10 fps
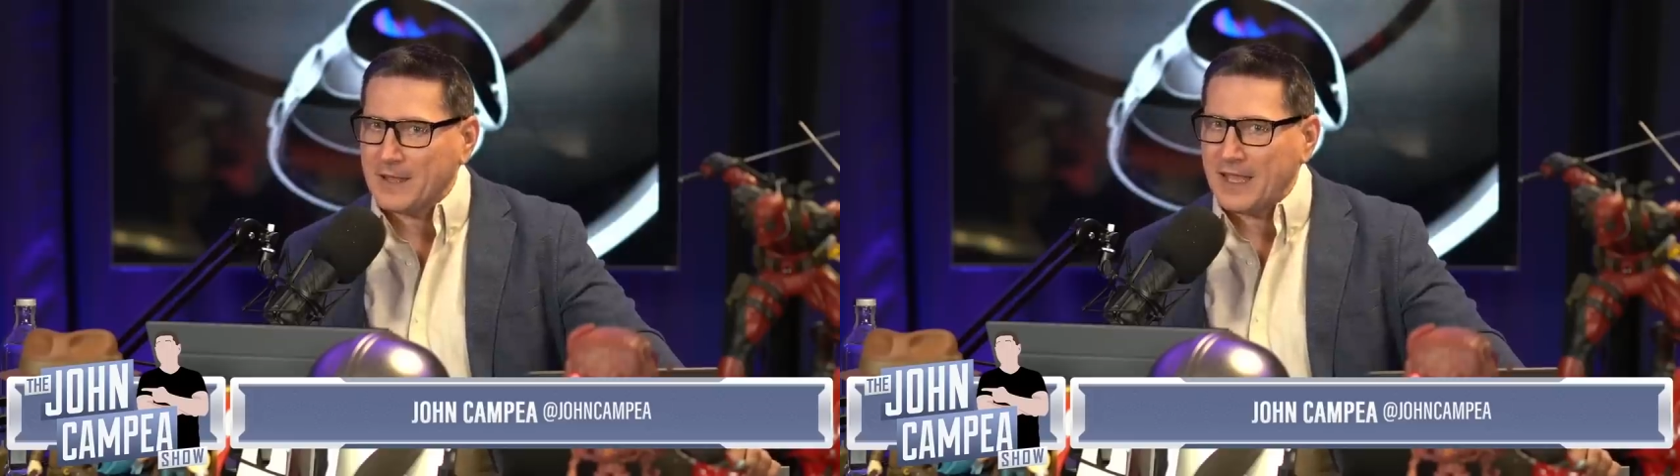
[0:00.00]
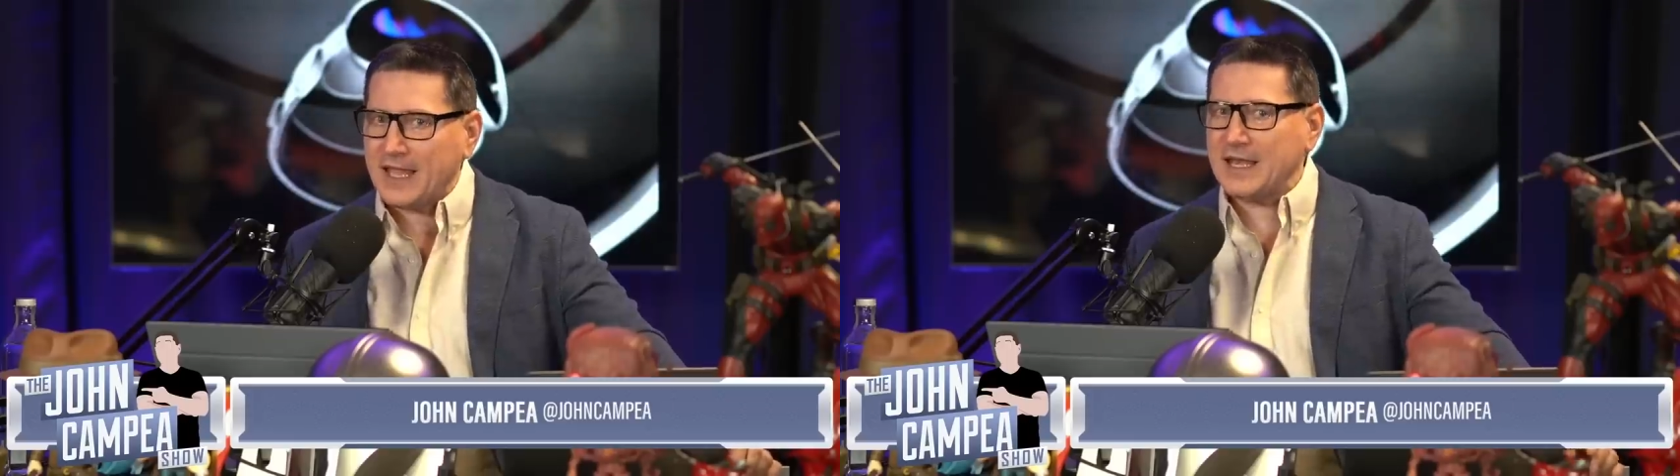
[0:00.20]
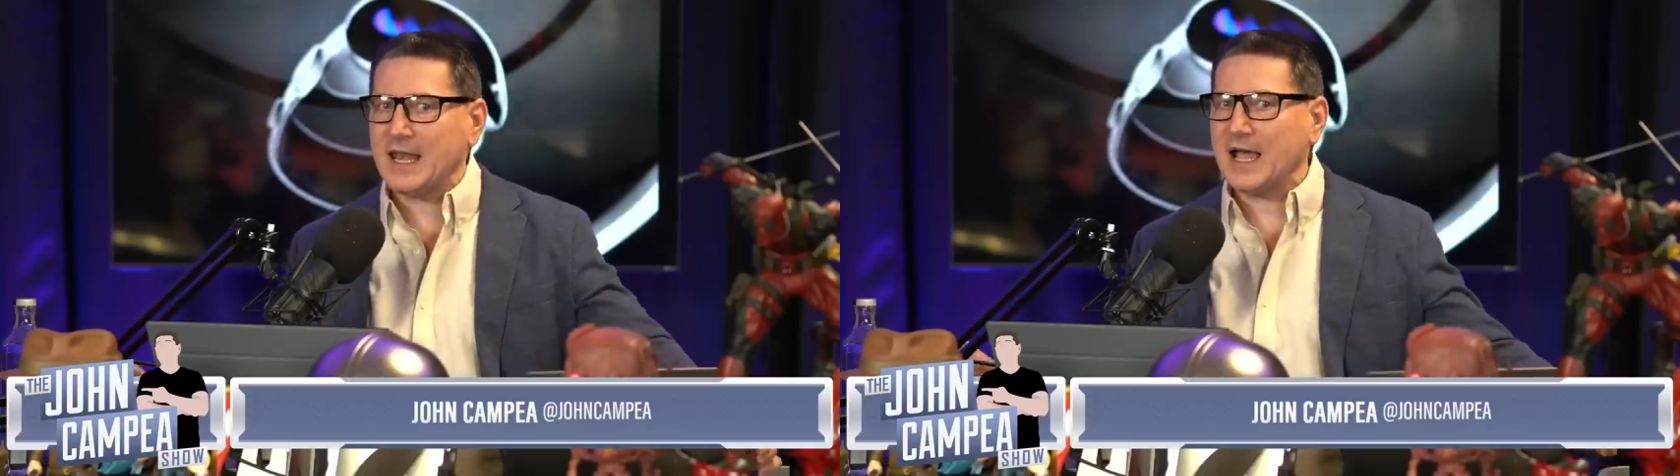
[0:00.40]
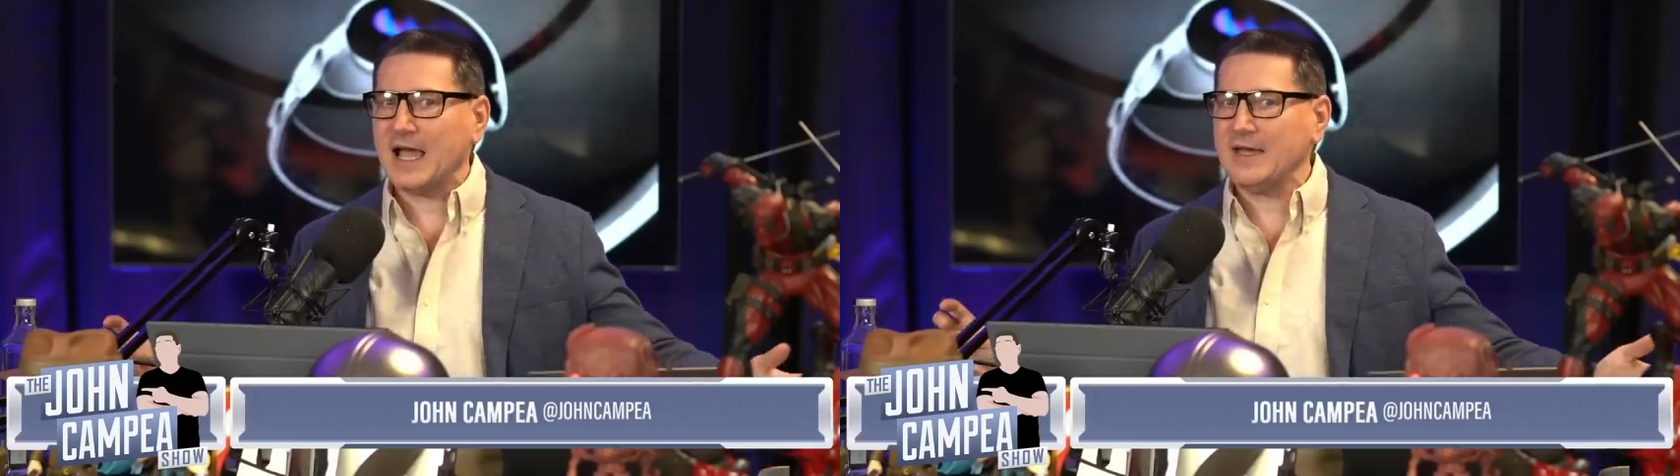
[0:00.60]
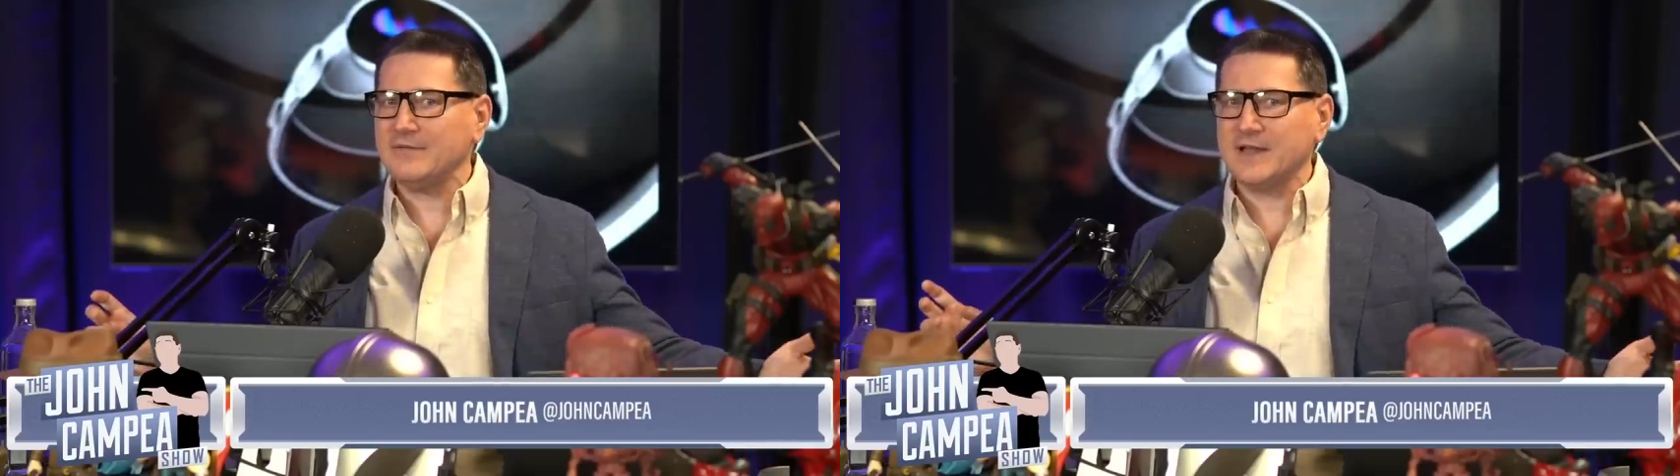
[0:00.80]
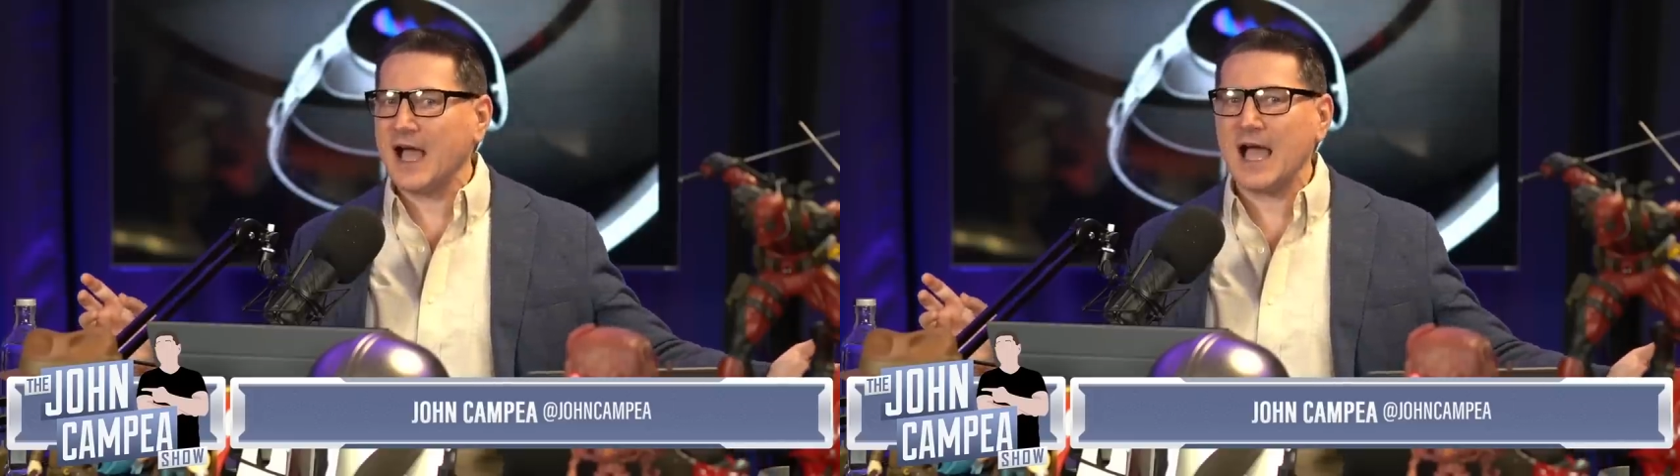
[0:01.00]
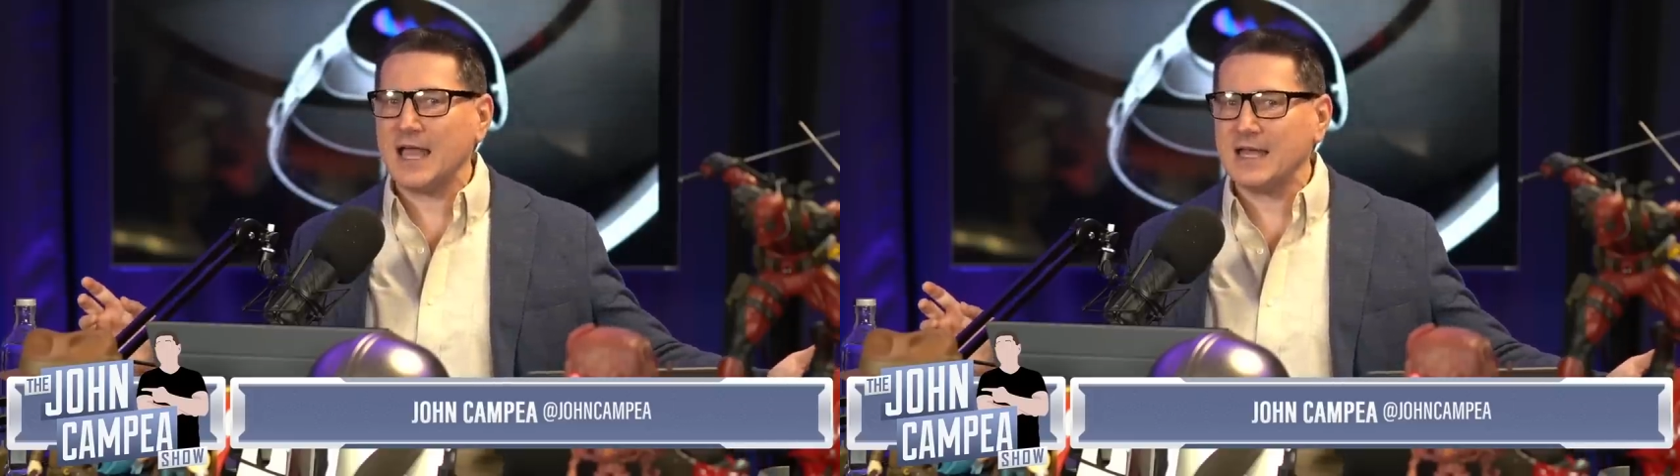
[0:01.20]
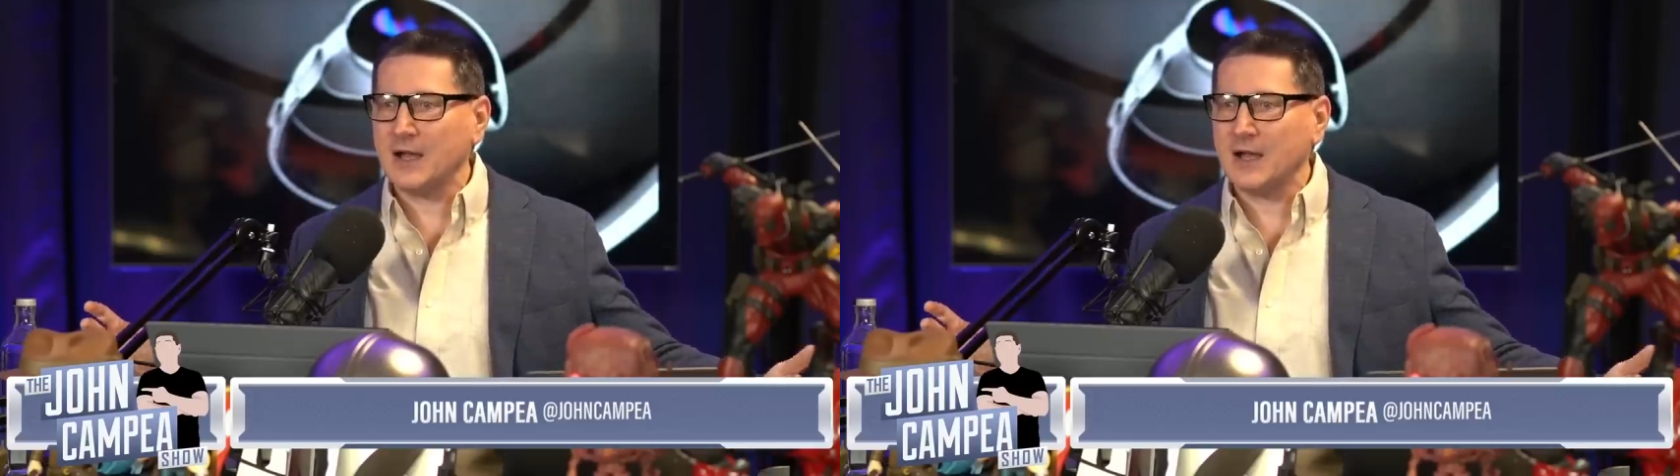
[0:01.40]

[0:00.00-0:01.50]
And I've got